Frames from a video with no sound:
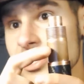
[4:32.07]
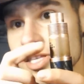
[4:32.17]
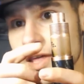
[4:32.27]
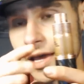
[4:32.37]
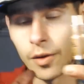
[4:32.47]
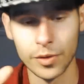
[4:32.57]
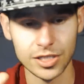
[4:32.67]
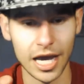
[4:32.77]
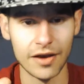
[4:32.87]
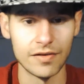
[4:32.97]
thing, which
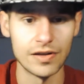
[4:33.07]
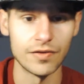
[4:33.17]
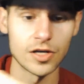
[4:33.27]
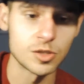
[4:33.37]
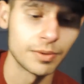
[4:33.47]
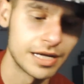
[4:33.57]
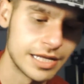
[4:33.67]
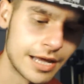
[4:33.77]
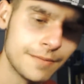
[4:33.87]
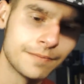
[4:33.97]
I haven't even explained
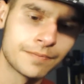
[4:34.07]
yet,